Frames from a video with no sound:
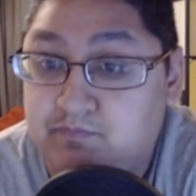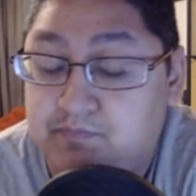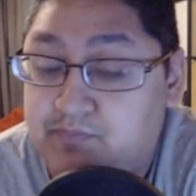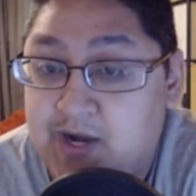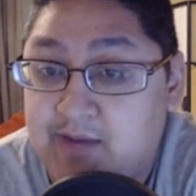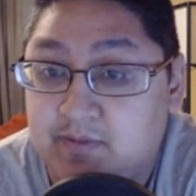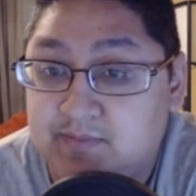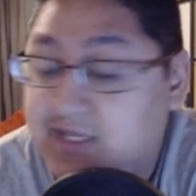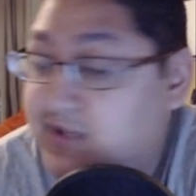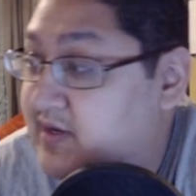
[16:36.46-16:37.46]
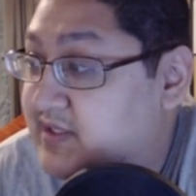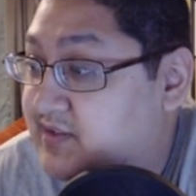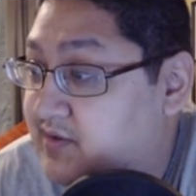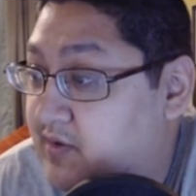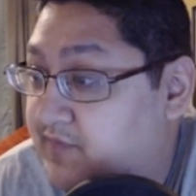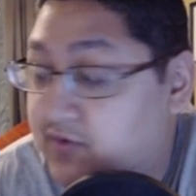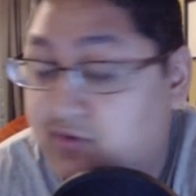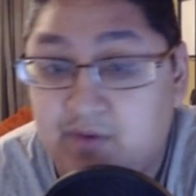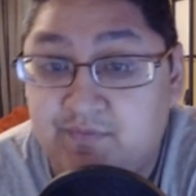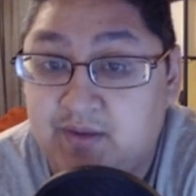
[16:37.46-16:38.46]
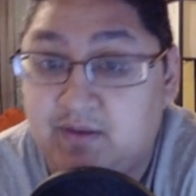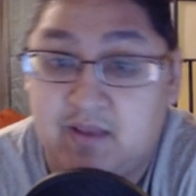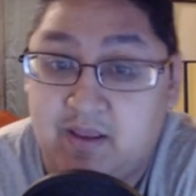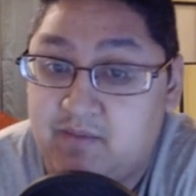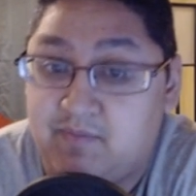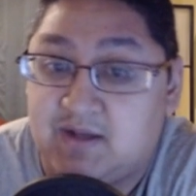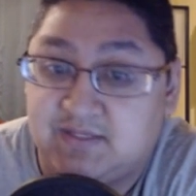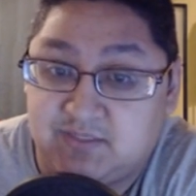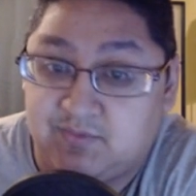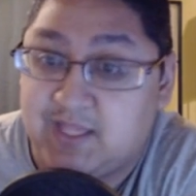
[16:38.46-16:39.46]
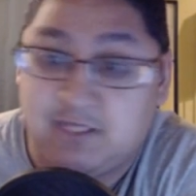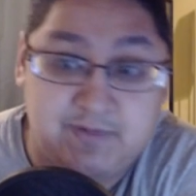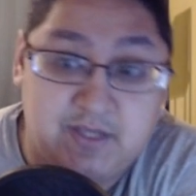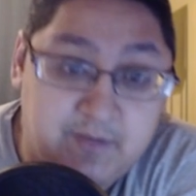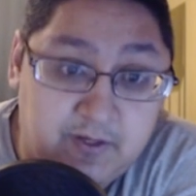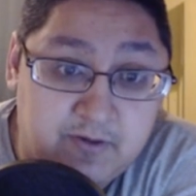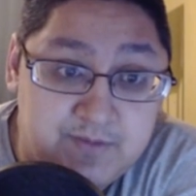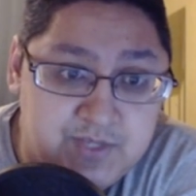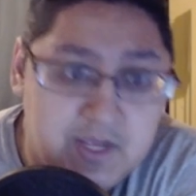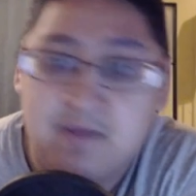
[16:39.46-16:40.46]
problems anyways, so if you do have any bosses with HP cut interrupt,